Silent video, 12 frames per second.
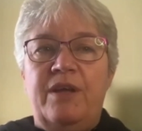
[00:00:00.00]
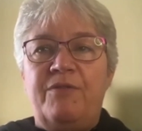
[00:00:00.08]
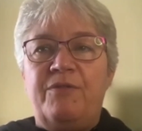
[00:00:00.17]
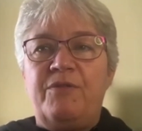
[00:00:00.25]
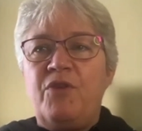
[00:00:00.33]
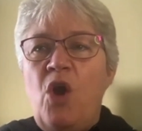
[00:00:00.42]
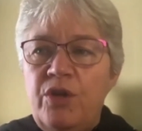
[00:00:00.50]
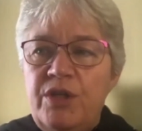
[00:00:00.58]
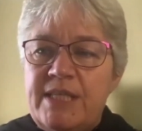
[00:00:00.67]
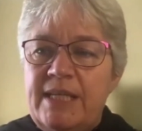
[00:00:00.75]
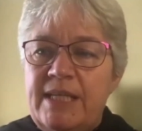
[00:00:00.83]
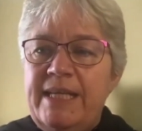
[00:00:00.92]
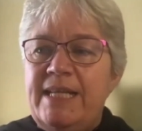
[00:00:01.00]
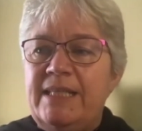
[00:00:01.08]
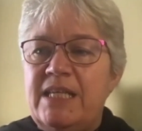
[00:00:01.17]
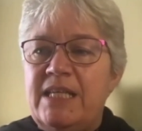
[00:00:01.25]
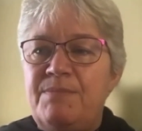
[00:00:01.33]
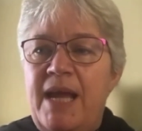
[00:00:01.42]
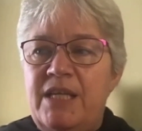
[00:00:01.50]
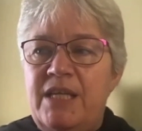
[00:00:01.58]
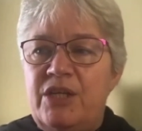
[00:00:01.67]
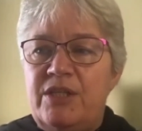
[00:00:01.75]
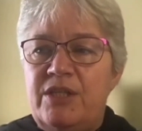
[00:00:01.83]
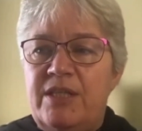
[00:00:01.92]
of constantly getting this
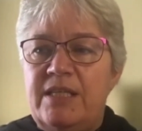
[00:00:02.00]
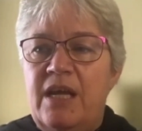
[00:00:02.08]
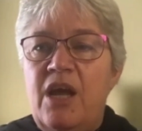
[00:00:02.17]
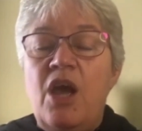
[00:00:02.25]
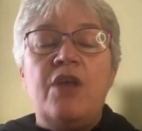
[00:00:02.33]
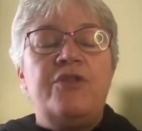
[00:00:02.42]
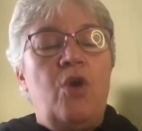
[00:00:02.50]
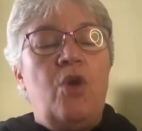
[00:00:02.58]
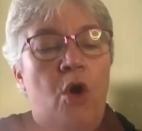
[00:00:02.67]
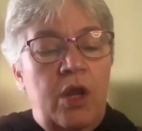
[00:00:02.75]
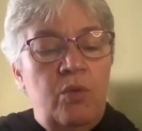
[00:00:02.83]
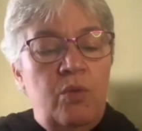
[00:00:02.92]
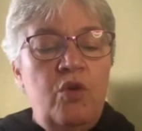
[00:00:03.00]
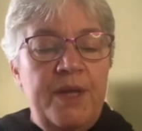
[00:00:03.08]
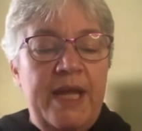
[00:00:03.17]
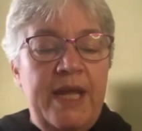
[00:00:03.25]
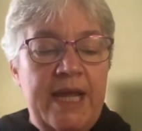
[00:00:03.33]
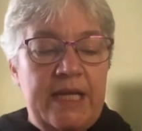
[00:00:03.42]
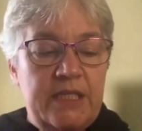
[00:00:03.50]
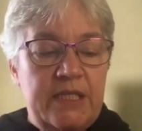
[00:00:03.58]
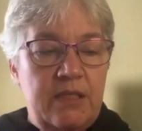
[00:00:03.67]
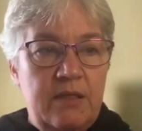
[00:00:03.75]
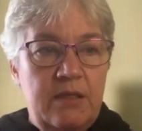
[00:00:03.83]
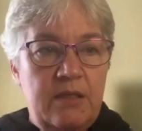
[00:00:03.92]
message that all a woman
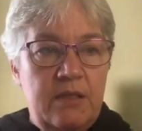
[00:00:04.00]
is,